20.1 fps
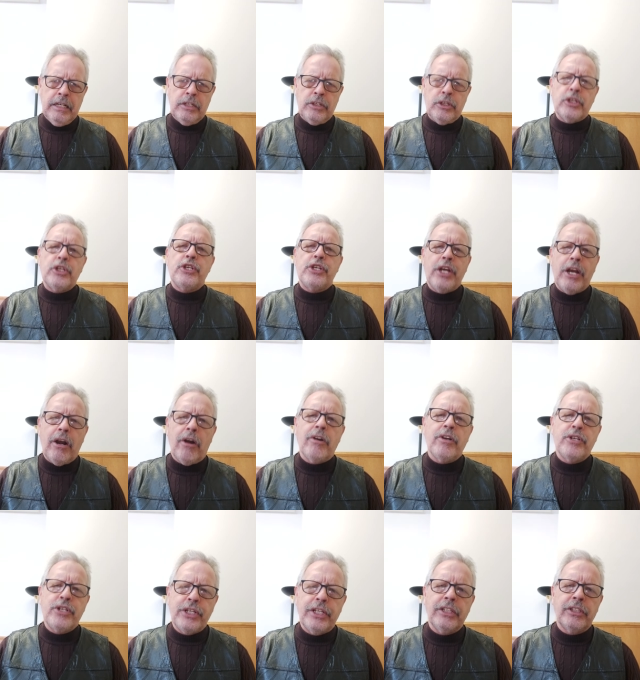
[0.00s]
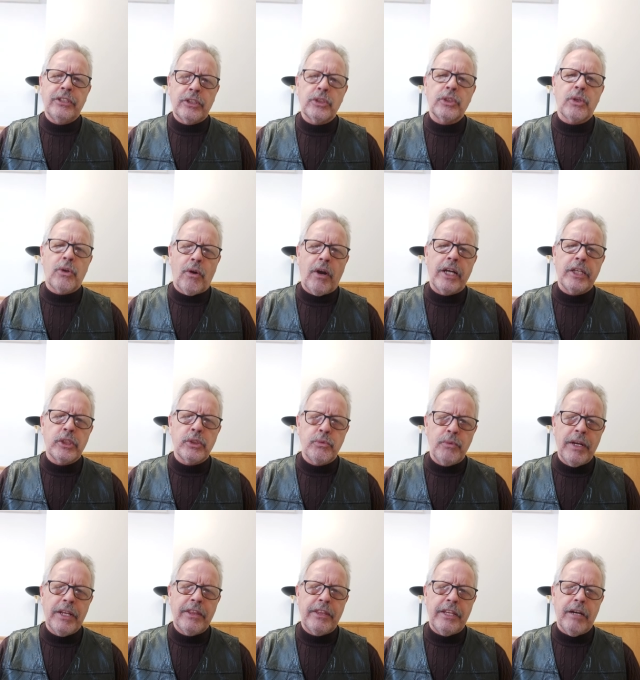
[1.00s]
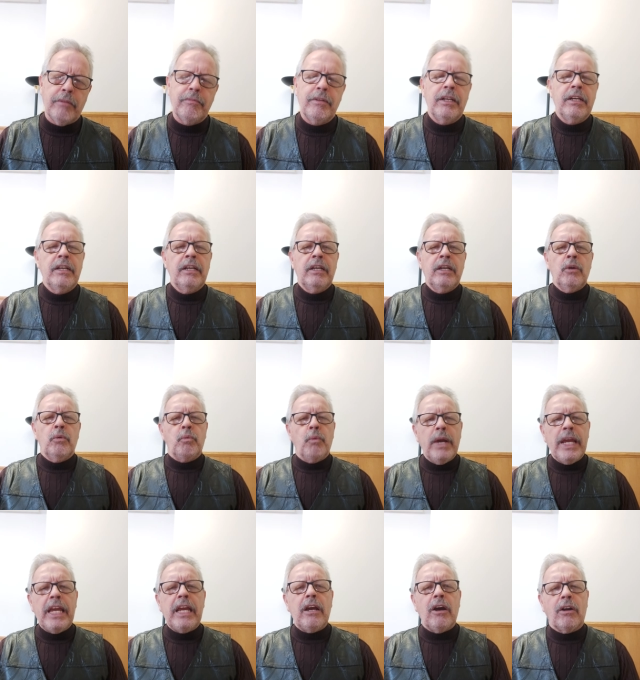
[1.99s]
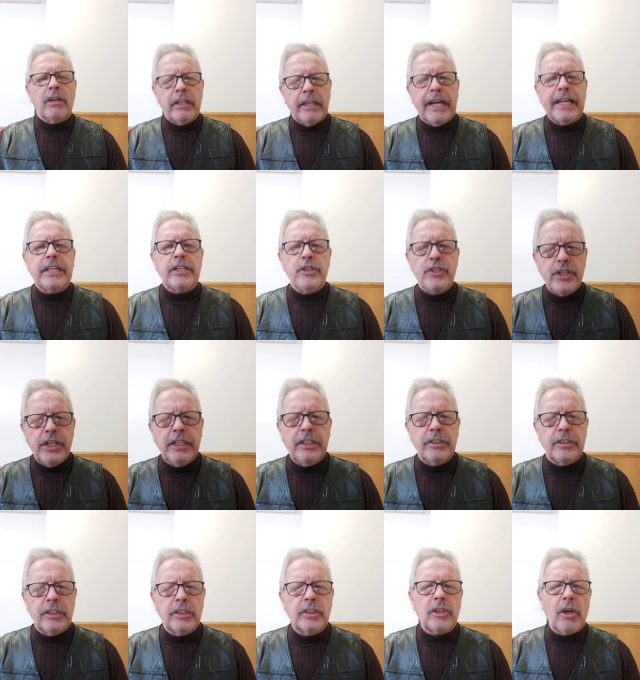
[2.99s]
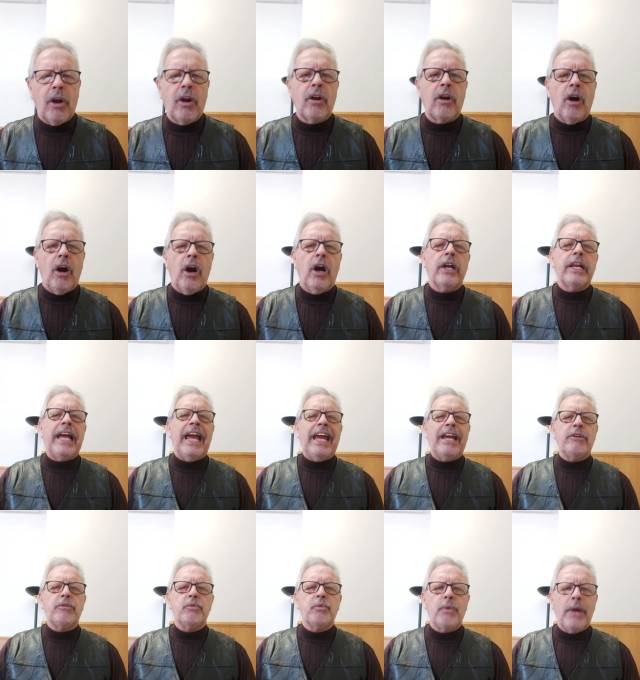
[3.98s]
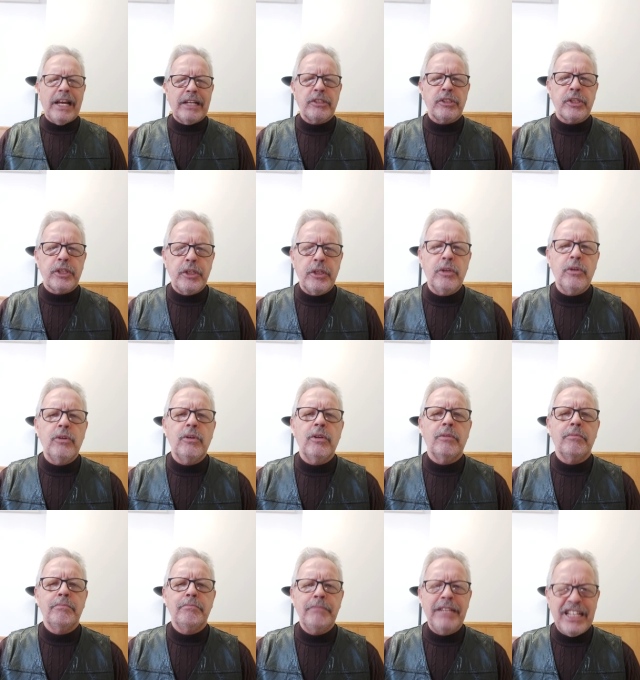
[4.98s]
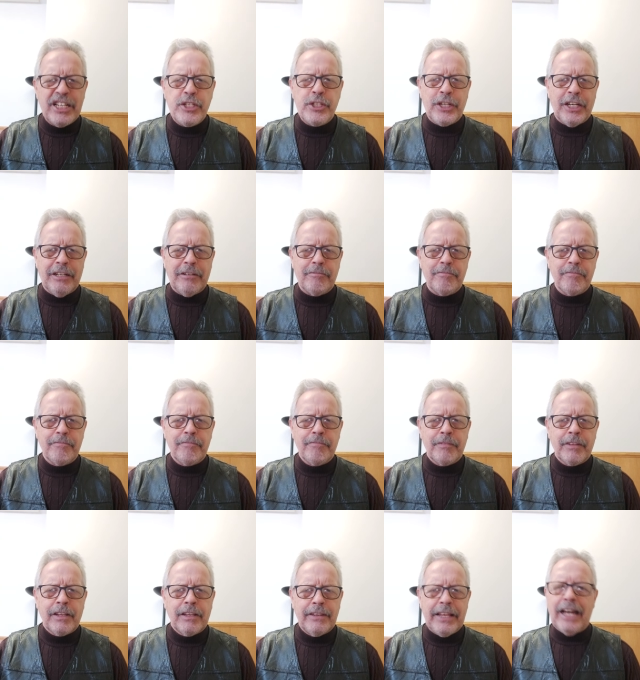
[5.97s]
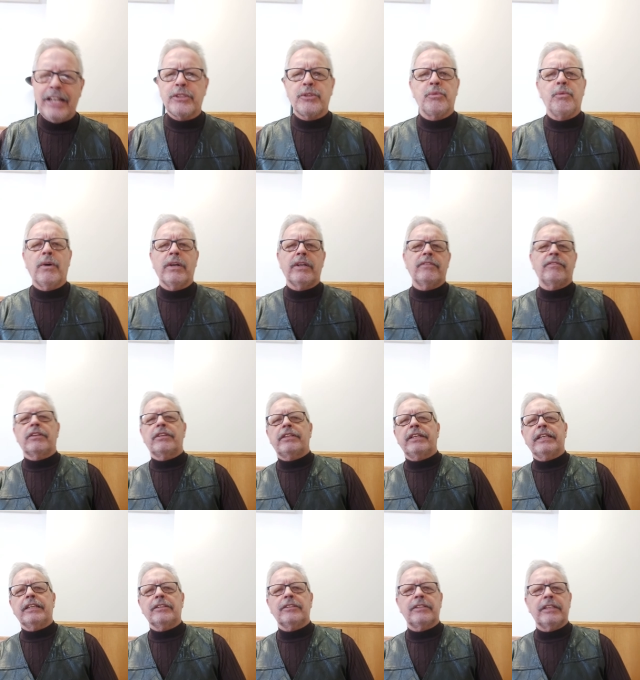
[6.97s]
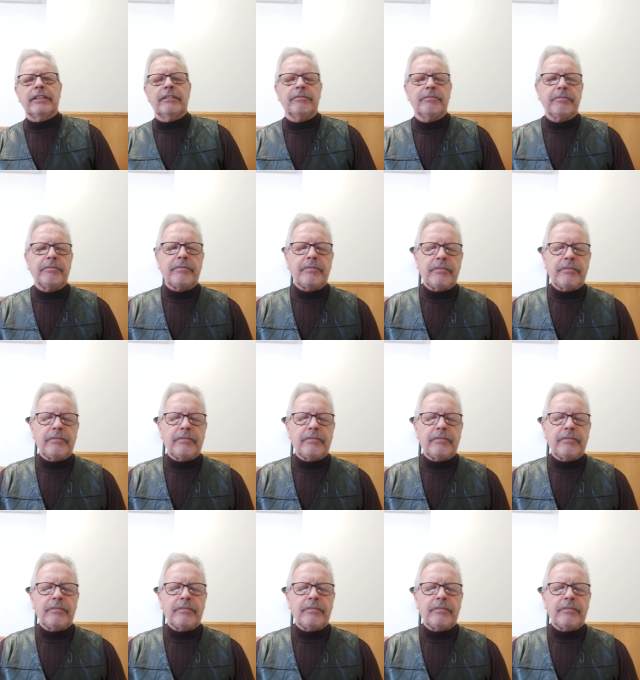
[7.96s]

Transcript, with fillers: to share Jesus Christ with them. We, like Jesus, are on a rescue mission. That's one of the things that